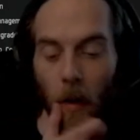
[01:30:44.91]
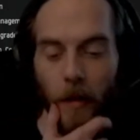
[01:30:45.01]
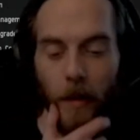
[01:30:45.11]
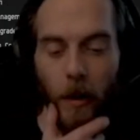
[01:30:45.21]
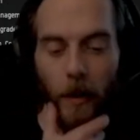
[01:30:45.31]

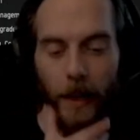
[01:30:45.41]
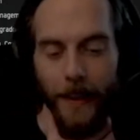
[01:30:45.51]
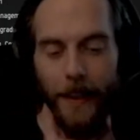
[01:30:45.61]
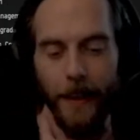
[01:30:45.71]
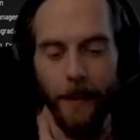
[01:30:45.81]
So like
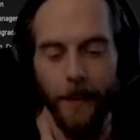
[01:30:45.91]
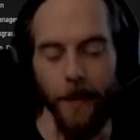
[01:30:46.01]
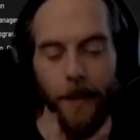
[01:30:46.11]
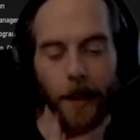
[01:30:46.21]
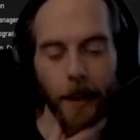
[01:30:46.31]
getting
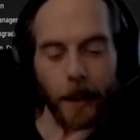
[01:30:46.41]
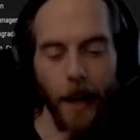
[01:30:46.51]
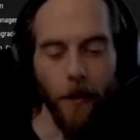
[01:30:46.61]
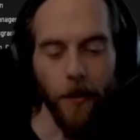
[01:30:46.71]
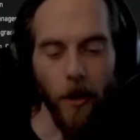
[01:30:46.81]
things in and
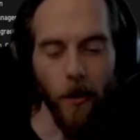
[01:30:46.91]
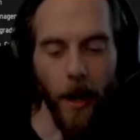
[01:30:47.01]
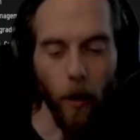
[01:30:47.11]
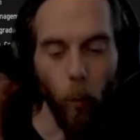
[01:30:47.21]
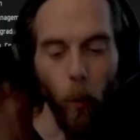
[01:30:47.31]
out of
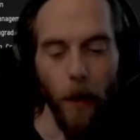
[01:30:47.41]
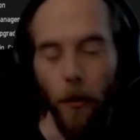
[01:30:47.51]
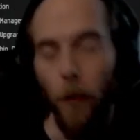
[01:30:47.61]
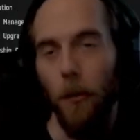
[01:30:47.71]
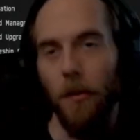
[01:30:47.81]
Zarzak with
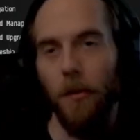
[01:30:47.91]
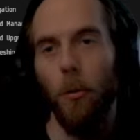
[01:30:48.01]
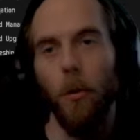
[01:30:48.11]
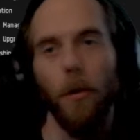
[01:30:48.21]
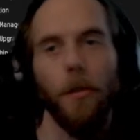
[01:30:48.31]
those
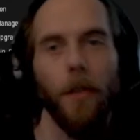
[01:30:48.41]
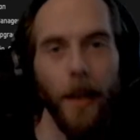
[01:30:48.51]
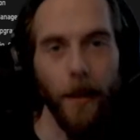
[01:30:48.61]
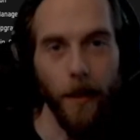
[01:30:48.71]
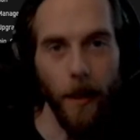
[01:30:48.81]
tools
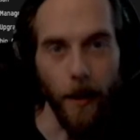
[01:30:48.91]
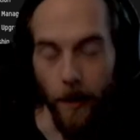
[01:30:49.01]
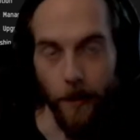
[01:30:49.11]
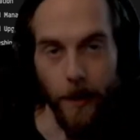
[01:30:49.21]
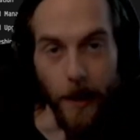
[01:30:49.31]

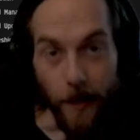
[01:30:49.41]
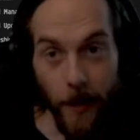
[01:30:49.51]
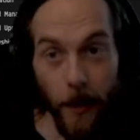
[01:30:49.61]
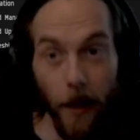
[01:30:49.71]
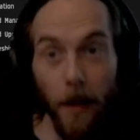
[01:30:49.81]
is easy,